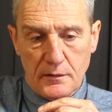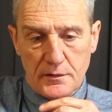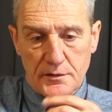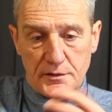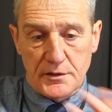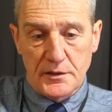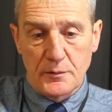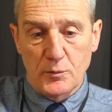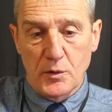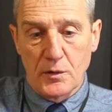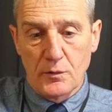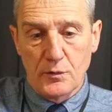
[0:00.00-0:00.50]

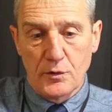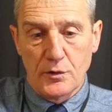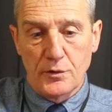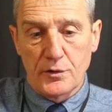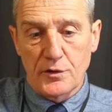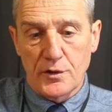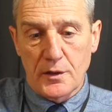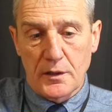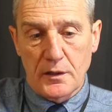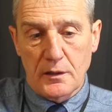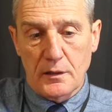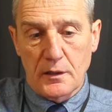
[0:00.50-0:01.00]
say, well
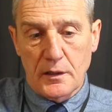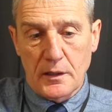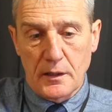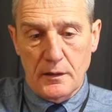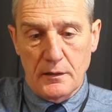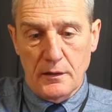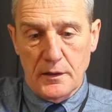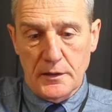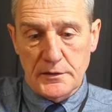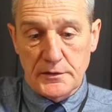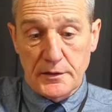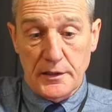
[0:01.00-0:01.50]
look,
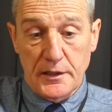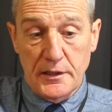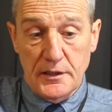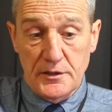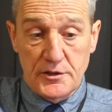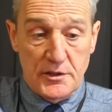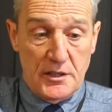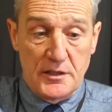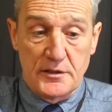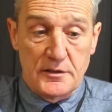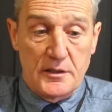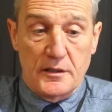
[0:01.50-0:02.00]
is there any
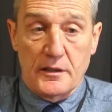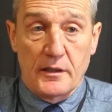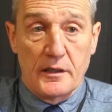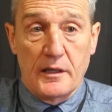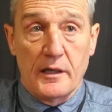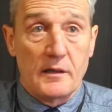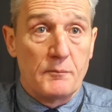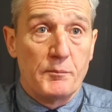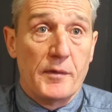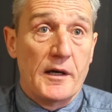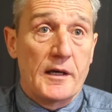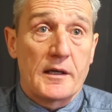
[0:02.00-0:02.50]
chance I can
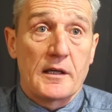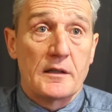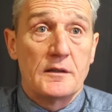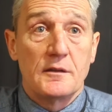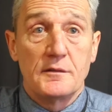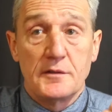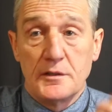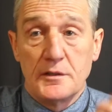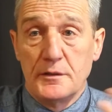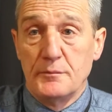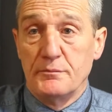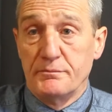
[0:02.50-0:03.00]
get him back in
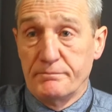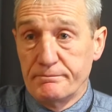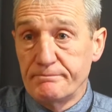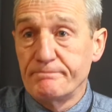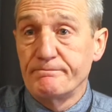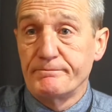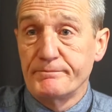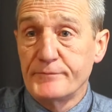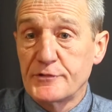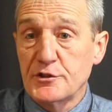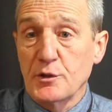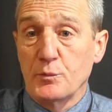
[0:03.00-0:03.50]
the team
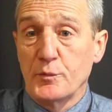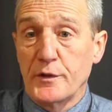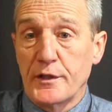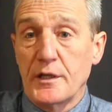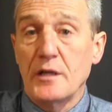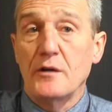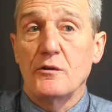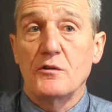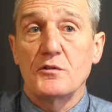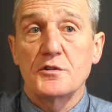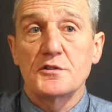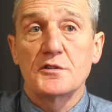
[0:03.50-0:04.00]
somewhere
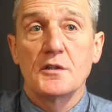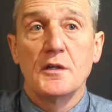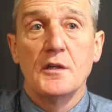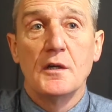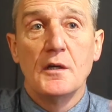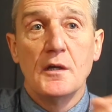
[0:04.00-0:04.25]
else?